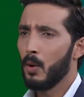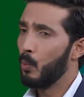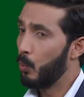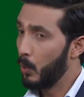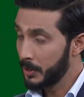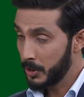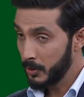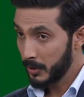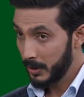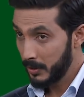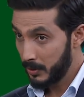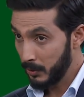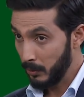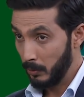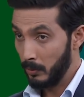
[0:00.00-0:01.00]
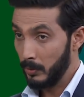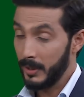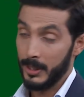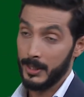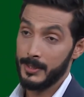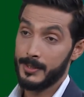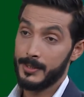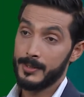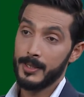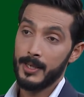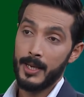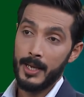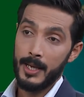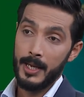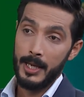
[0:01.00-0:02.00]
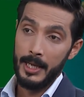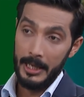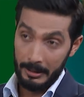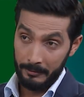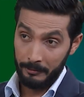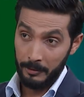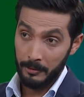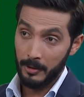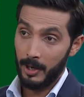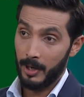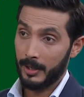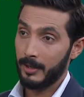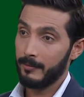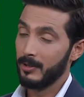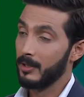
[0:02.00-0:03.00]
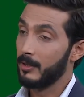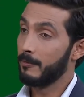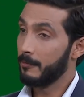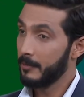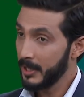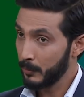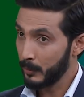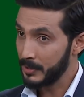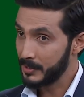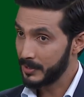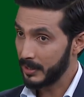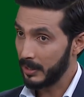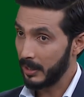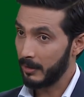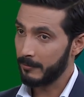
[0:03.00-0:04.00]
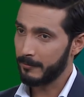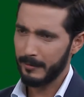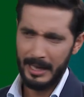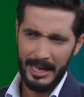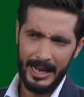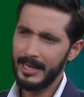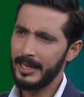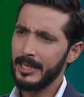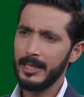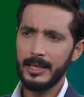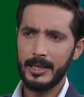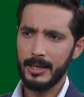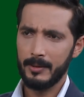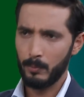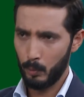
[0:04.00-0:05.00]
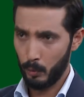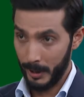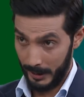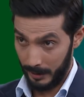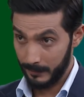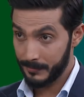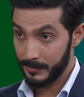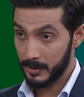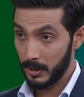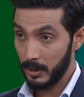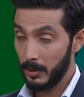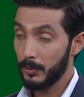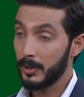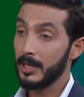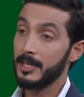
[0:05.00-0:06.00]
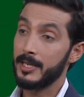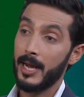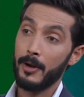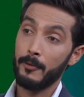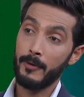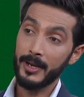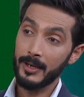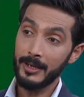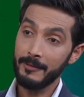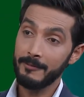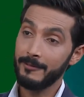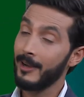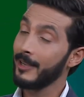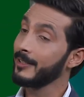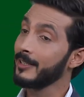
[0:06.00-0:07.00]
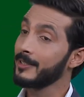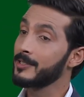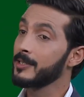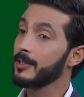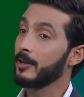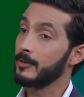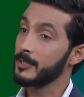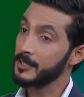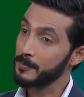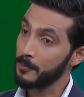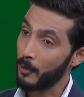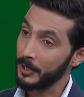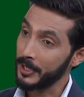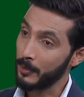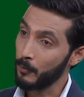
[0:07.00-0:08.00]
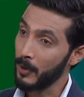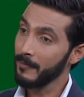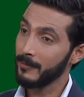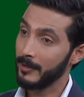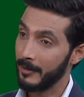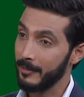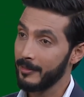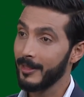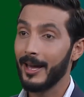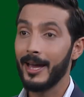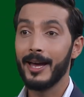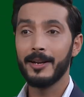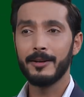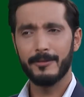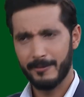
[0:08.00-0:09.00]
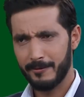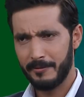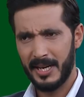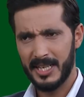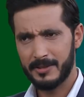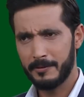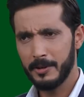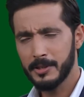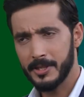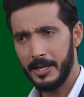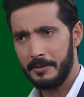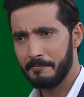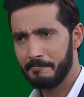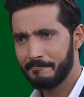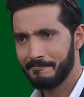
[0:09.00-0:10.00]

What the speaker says: What you can do is, if you are given the frequency of any EM waves, you can directly find its corresponding wavelength and vice versa.